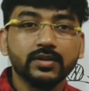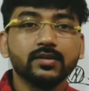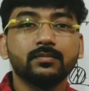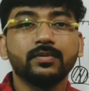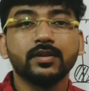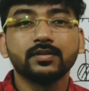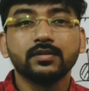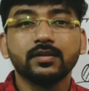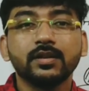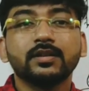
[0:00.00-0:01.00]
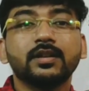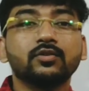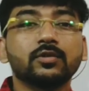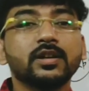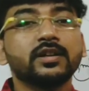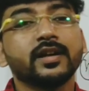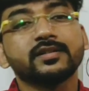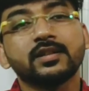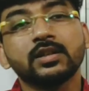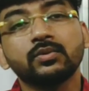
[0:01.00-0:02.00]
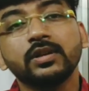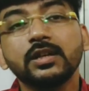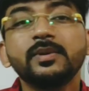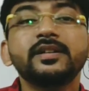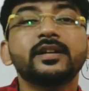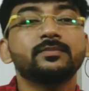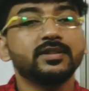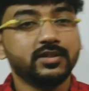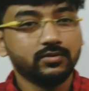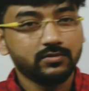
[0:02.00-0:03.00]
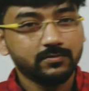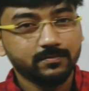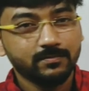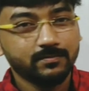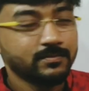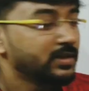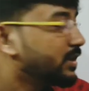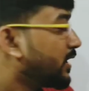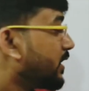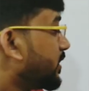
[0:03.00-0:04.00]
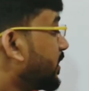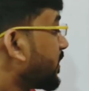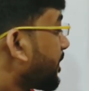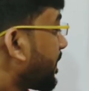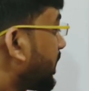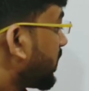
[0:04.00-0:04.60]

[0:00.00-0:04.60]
surface, the normal reaction will immediately be 0. Here,